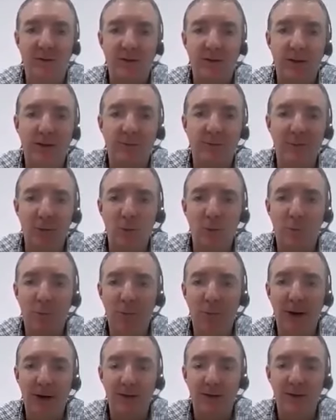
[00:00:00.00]
to deliver your
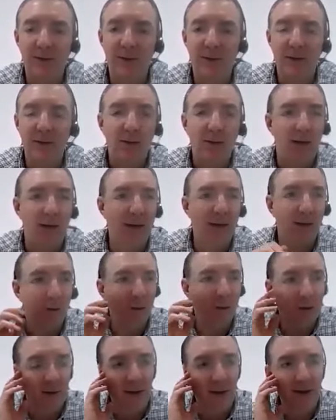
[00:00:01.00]
brand?
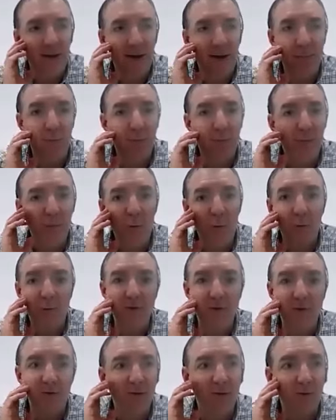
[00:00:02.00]
Look at their
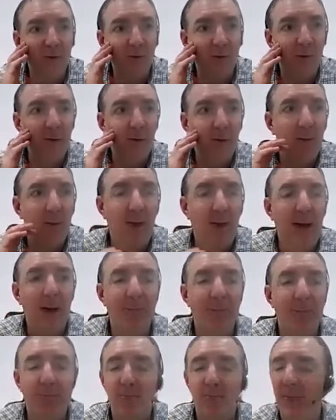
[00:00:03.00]
performance.
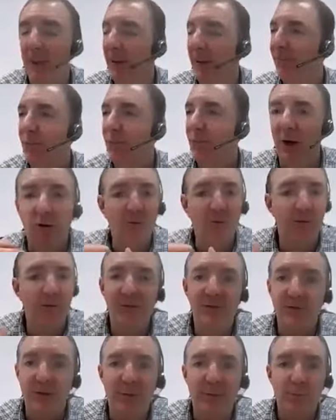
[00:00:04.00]
Go
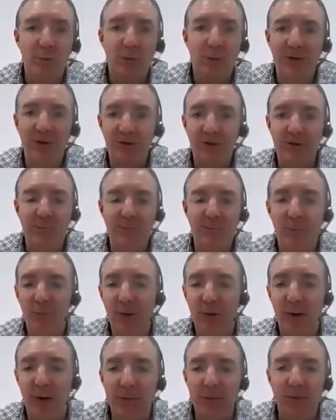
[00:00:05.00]
visit the projects
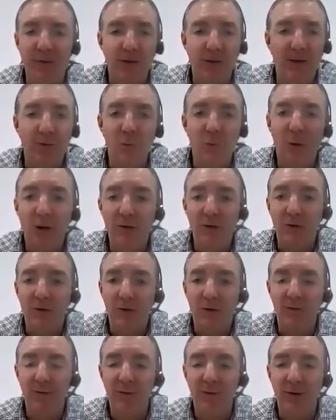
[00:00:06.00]
perhaps that they've worked
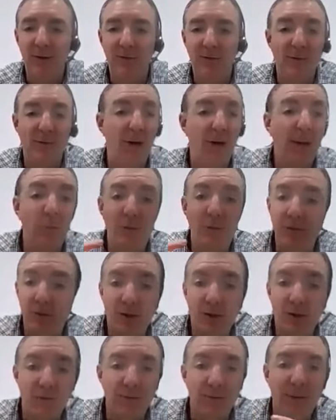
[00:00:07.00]
on. If they're able to
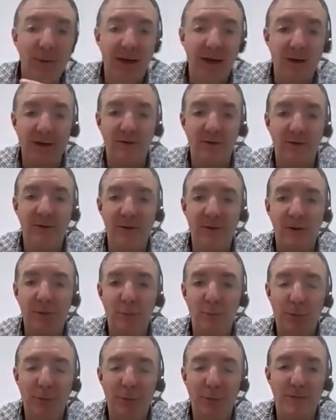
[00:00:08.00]
go back and see a
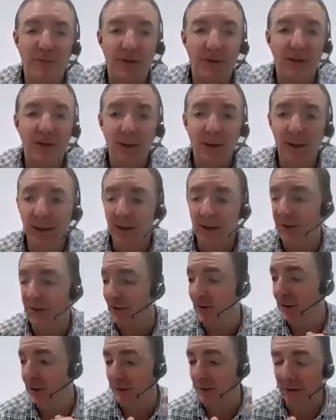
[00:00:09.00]
property and
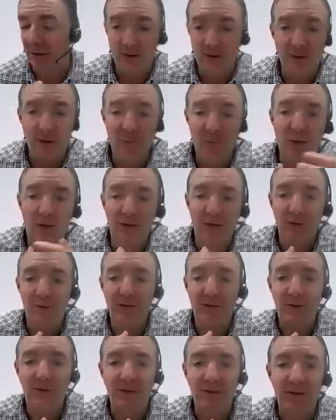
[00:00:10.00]
say, look, you know, they worked
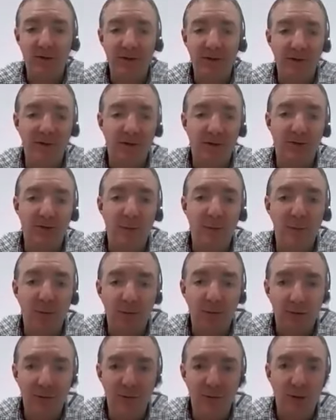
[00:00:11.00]
on this. This is a
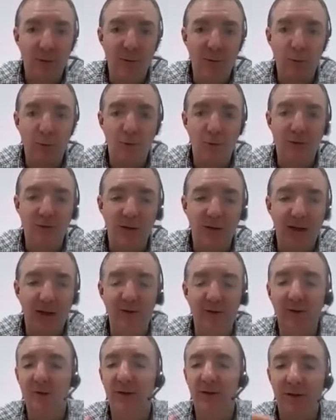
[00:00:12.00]
similar type of
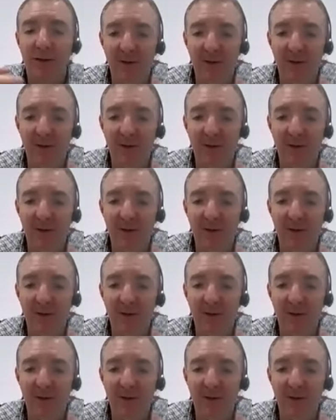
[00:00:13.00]
project.